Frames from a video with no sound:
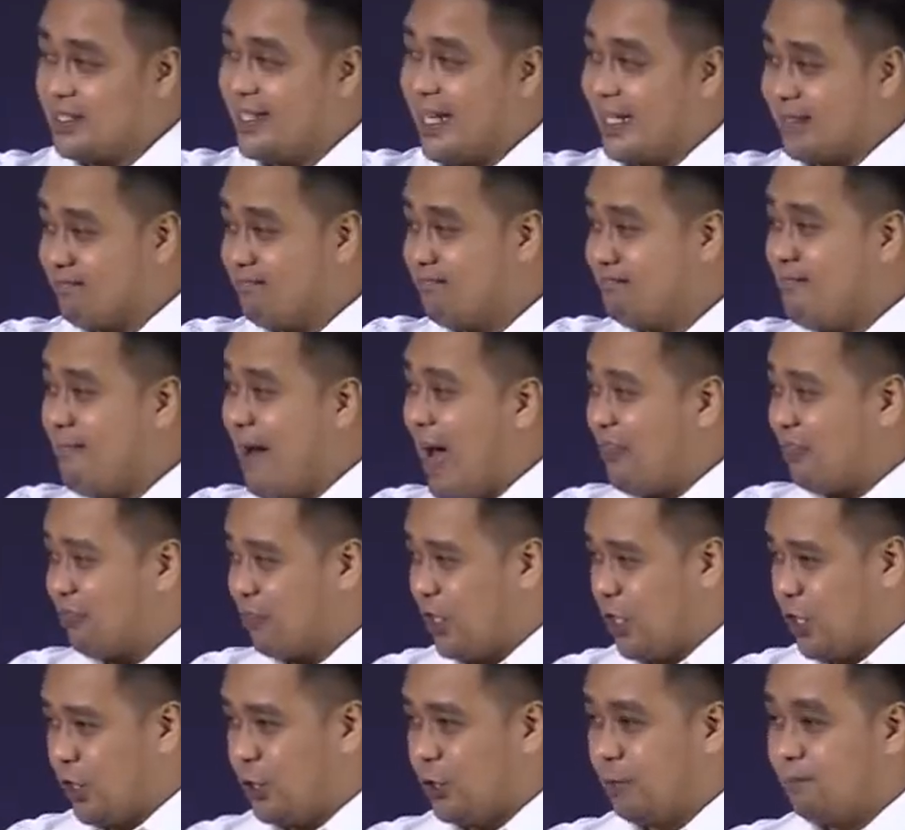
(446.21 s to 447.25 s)
that
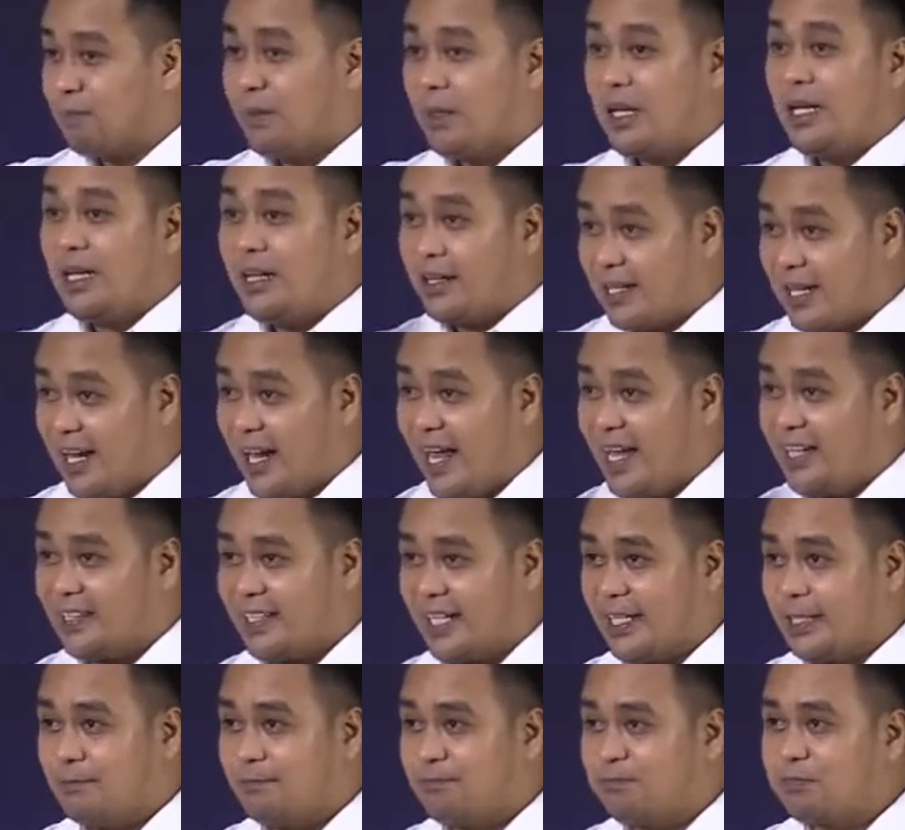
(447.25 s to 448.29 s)
Matthew
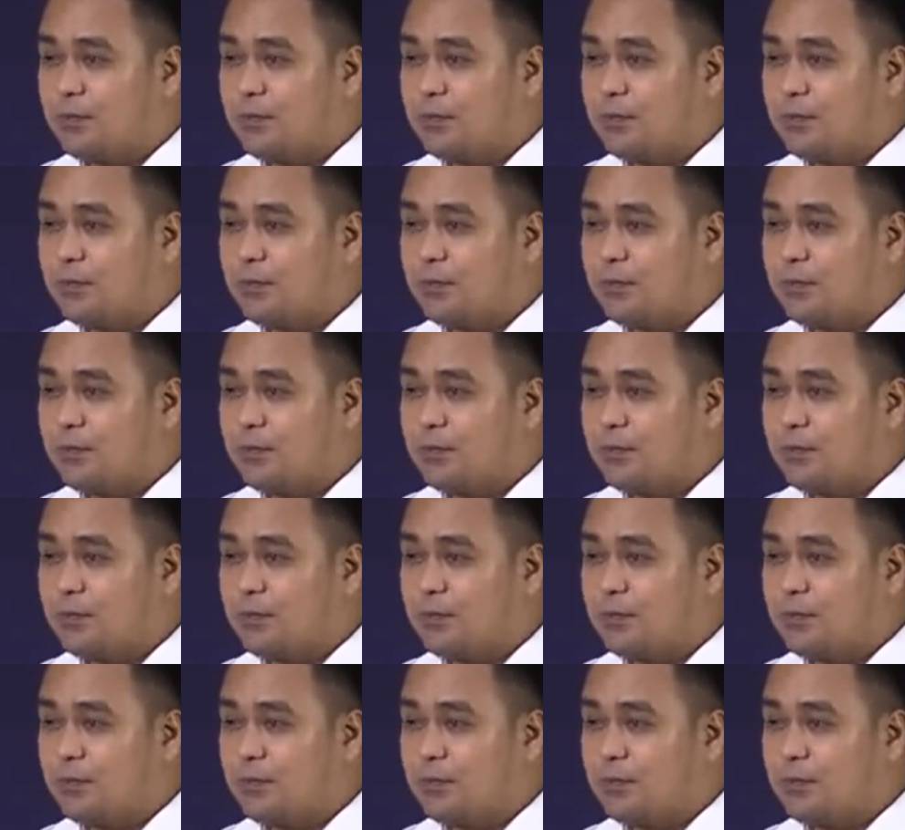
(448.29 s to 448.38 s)
related.